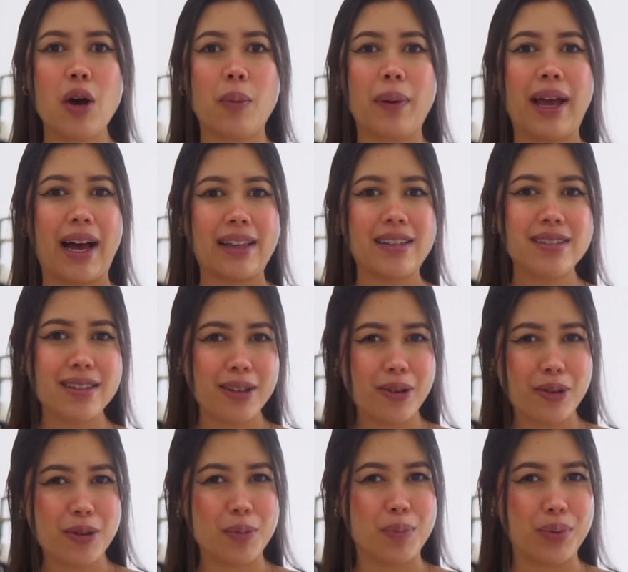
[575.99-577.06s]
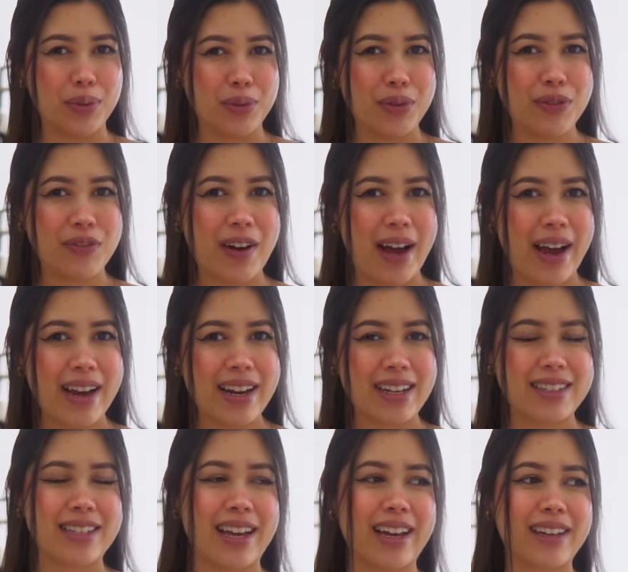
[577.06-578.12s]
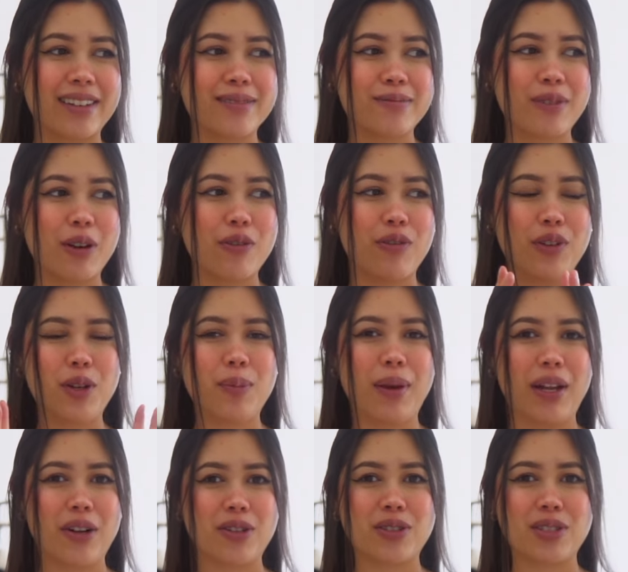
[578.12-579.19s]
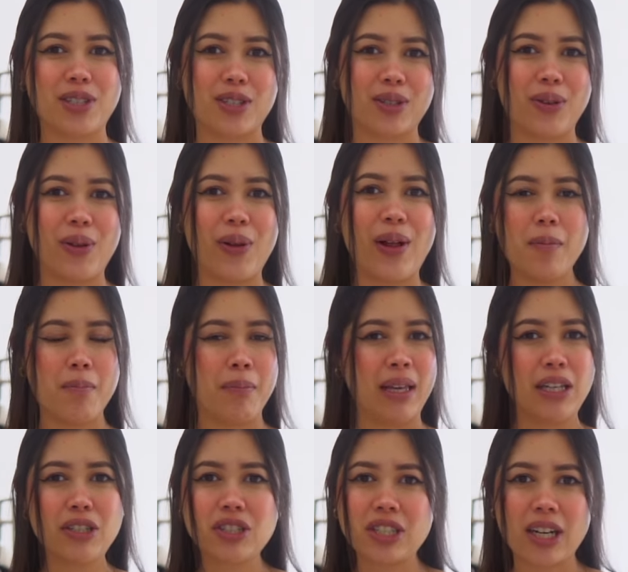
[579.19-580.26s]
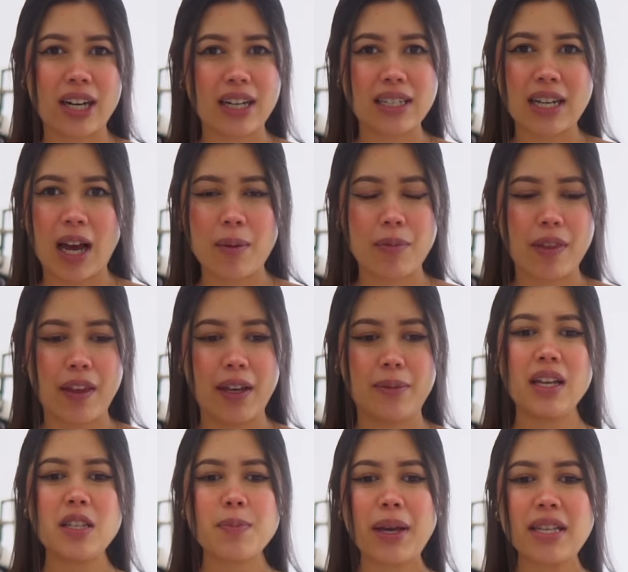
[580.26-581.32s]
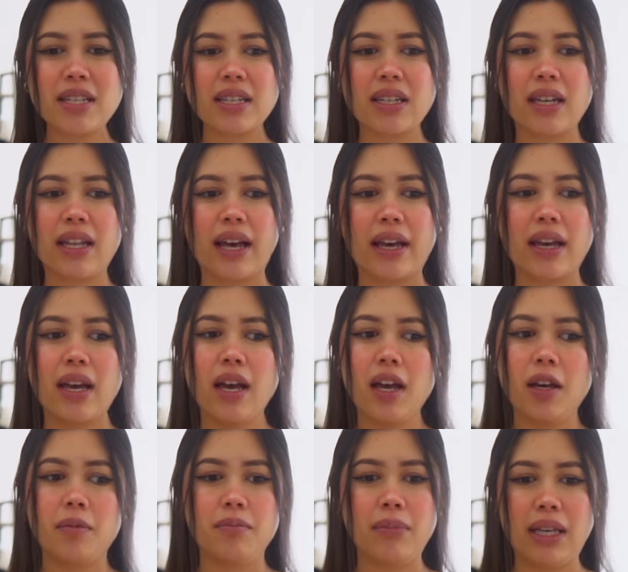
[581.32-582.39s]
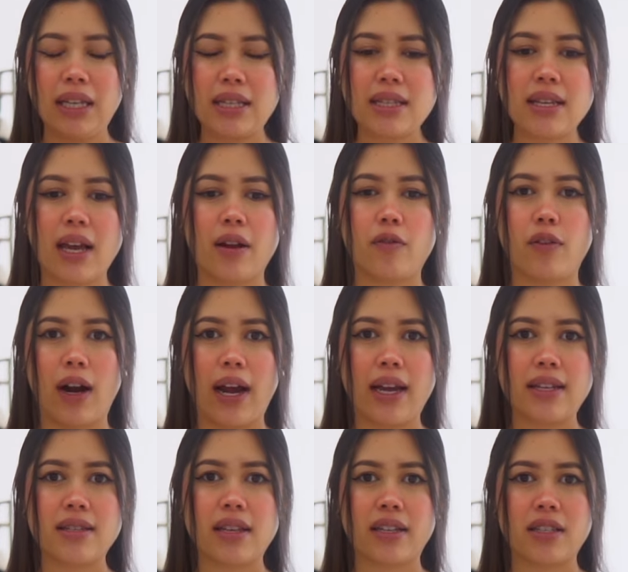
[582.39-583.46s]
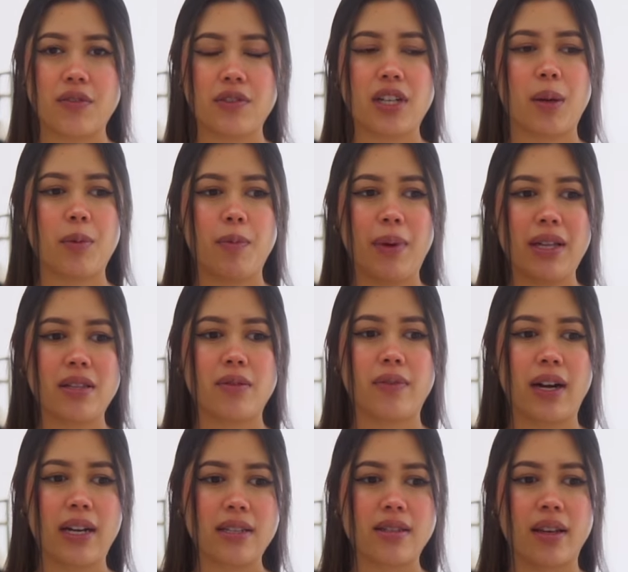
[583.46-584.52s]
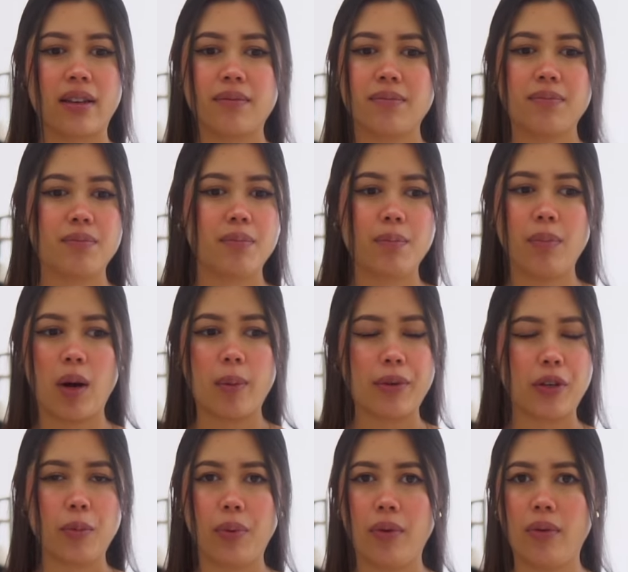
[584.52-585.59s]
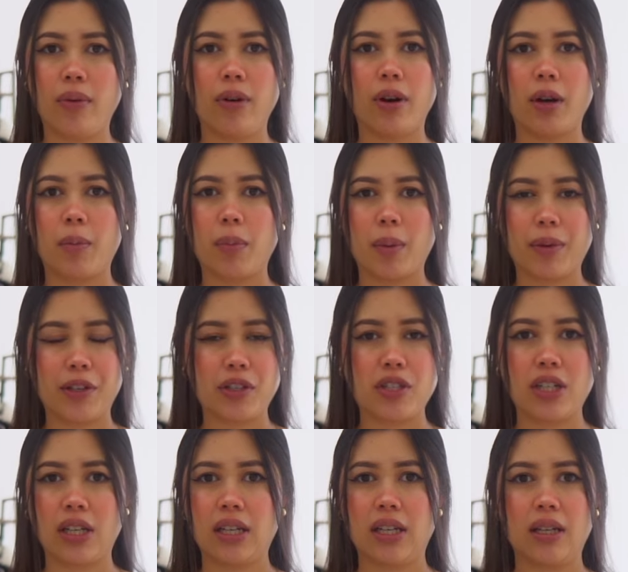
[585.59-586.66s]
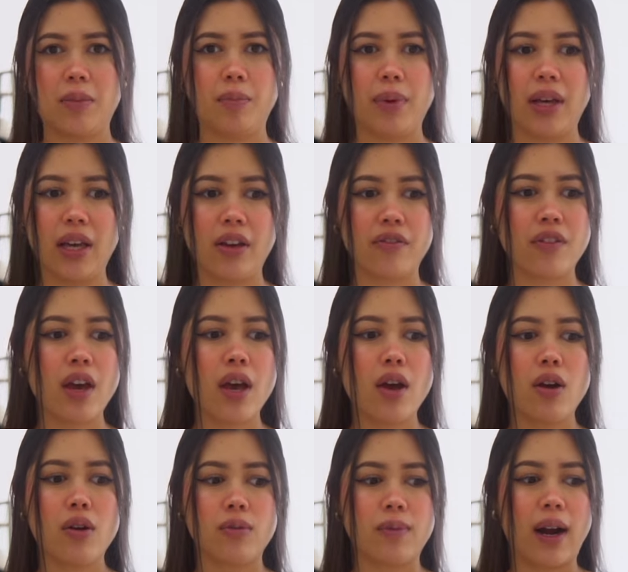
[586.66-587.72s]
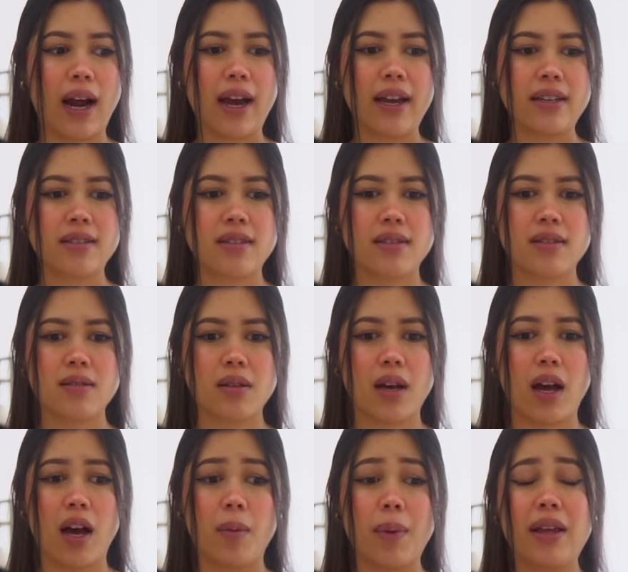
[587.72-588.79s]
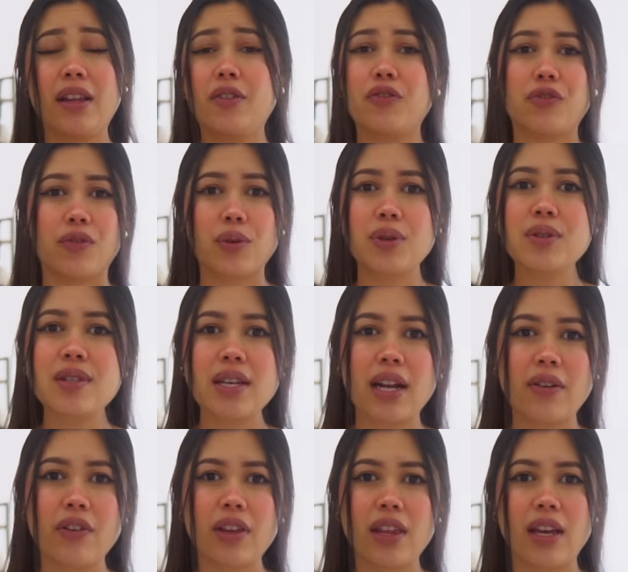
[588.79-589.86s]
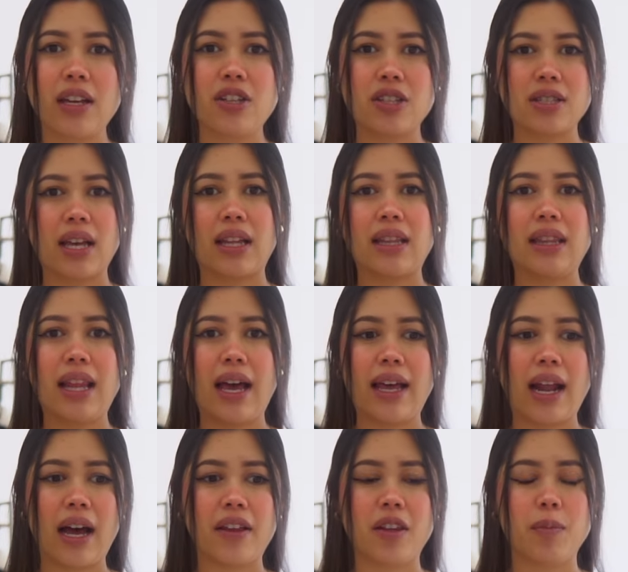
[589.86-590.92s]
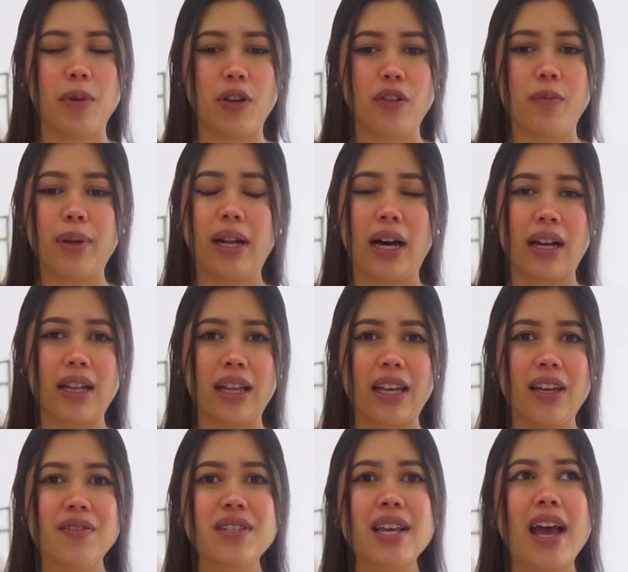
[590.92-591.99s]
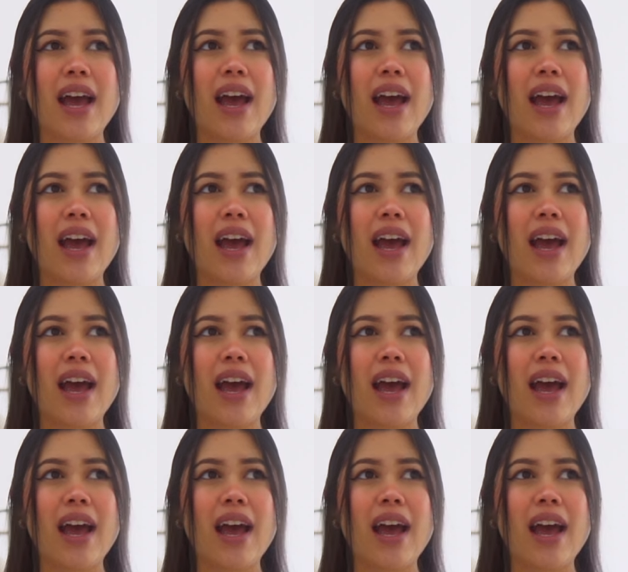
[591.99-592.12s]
We had this thing called a boodle fight. It's like a Filipino traditional meal sharing type thing. It's basically like meats and rice, like different type of meats and rice, like barbecue pork, barbecue chicken, beef, rice, um, and then fruits and everything just like laid out in the middle of banana leaves.